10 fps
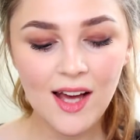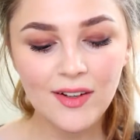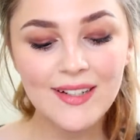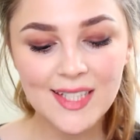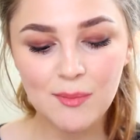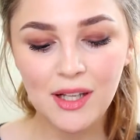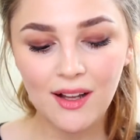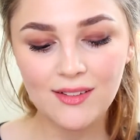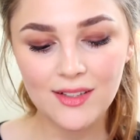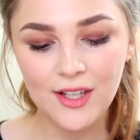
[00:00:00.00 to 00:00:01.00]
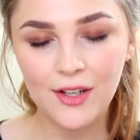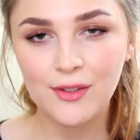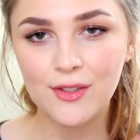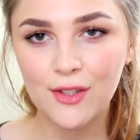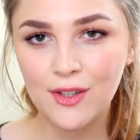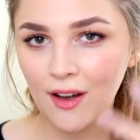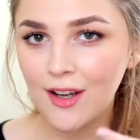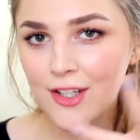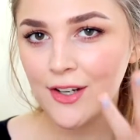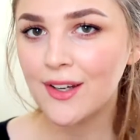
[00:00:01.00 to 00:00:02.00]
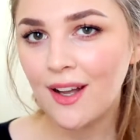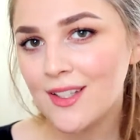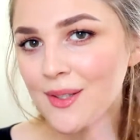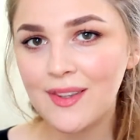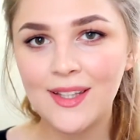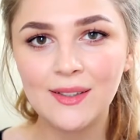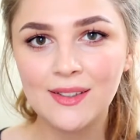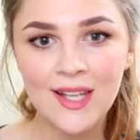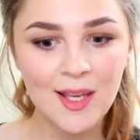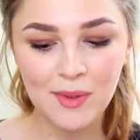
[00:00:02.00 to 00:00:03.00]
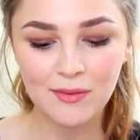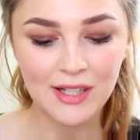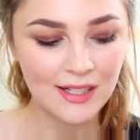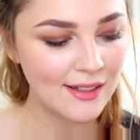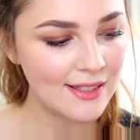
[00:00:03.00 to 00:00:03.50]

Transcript: a very similar undertone to the eyeshadow colour, so I think it will team in really